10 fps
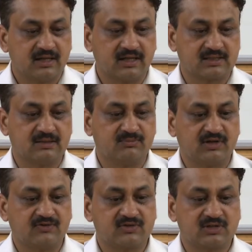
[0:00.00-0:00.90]
example
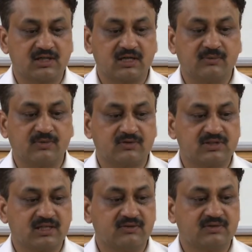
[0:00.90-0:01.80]
of CERN
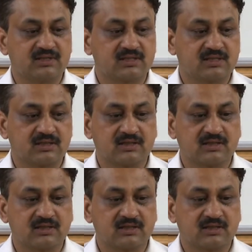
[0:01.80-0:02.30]
project, which is